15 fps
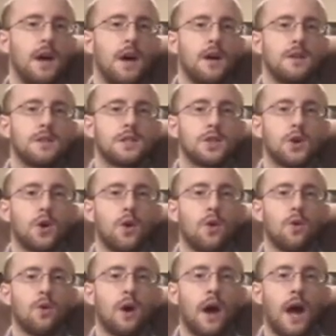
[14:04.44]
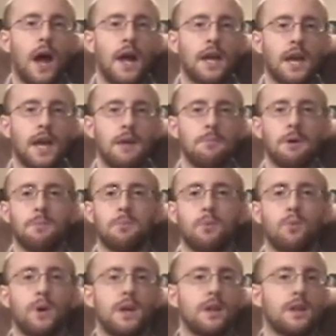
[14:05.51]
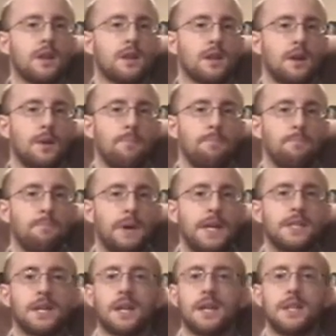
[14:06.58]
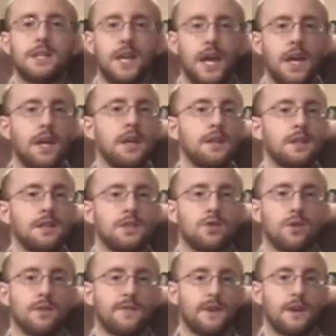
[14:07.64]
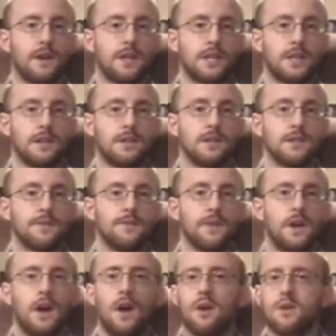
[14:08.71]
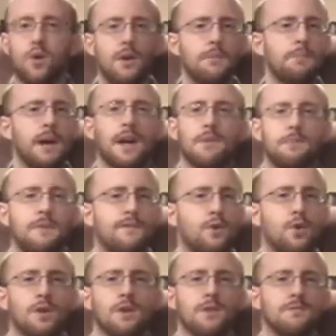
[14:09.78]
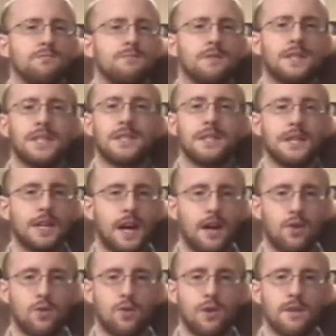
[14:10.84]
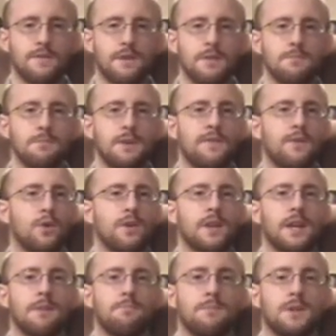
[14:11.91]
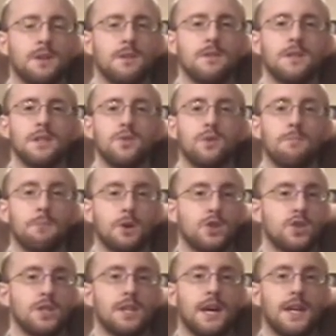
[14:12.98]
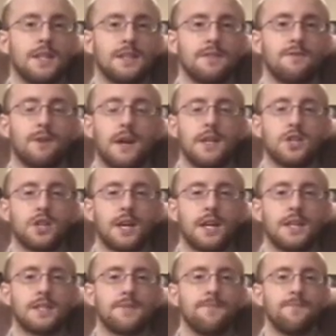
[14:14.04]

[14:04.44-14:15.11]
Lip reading: So I came up with basically taking these old fairy tales, going back before Disney got a hold of them, before they turned into a merchandising franchise,